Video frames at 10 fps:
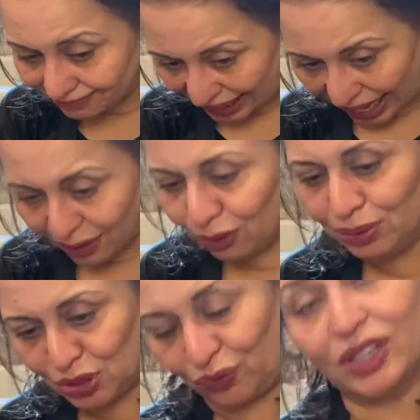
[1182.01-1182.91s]
I
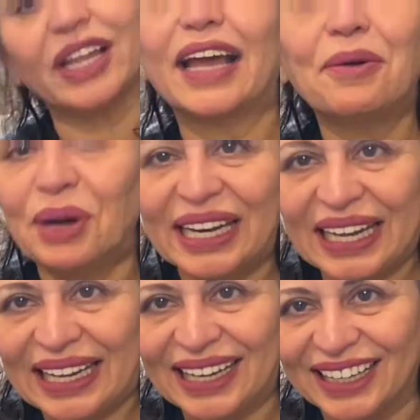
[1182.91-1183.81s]
almost feel like I want to
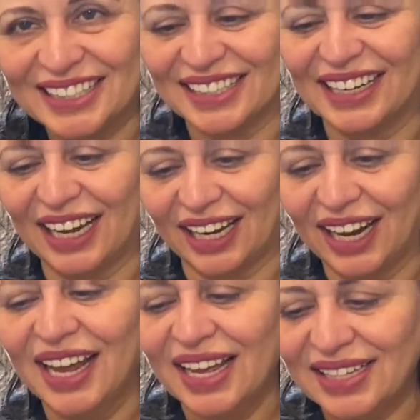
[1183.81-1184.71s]
eat it tonight.
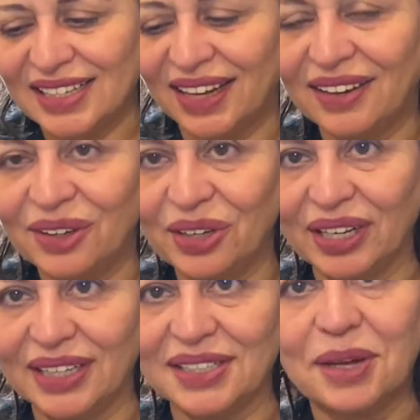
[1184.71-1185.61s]
So here it
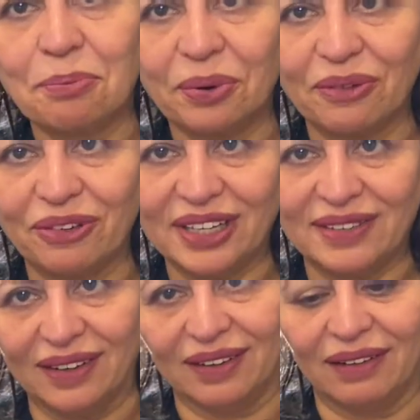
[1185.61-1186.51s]
is, a perfect
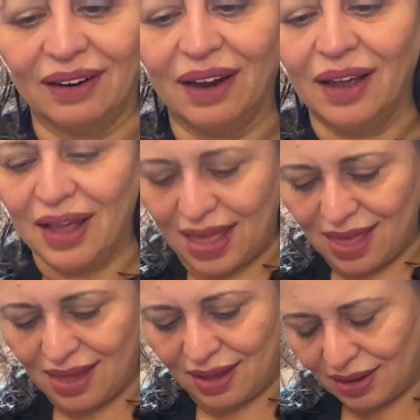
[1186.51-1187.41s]
dinner.
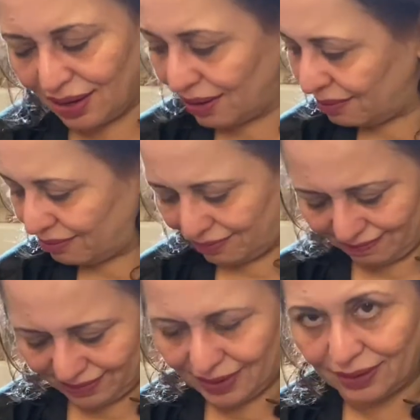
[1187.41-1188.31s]
And
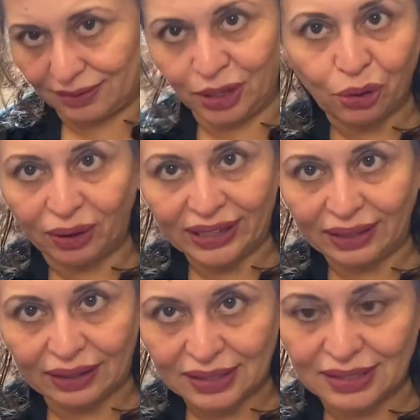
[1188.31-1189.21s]
you know, I
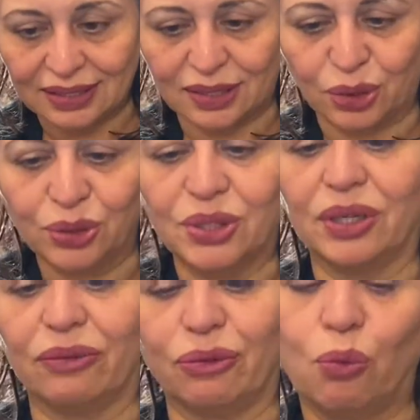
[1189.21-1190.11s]
think this is good dinner
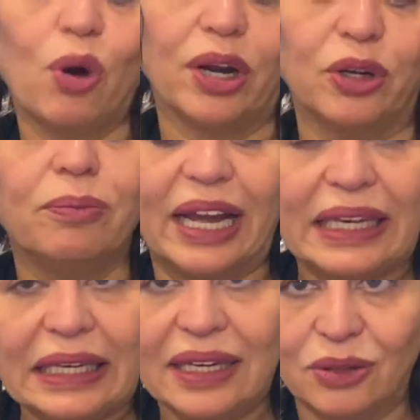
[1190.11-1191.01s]
for one. You might
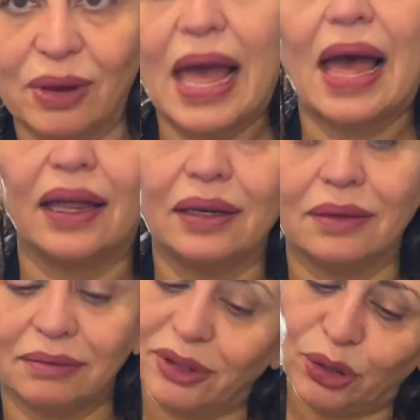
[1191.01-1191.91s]
need to add,
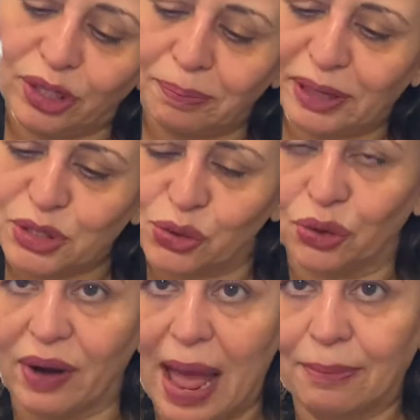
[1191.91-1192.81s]
you know, it depends on your
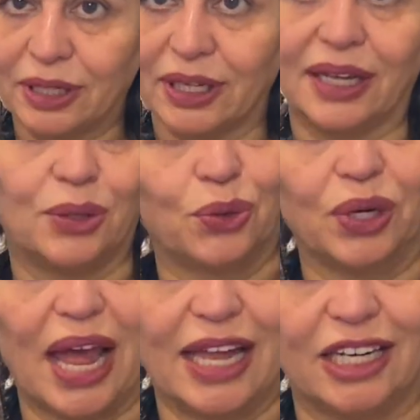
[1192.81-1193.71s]
appetite. You could
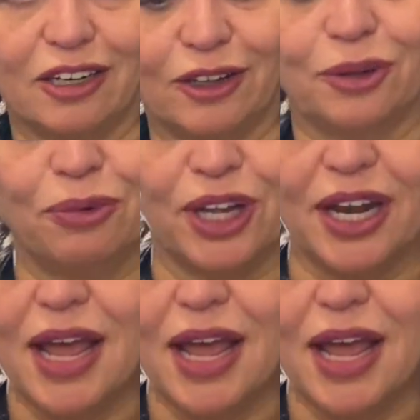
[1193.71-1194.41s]
add another one.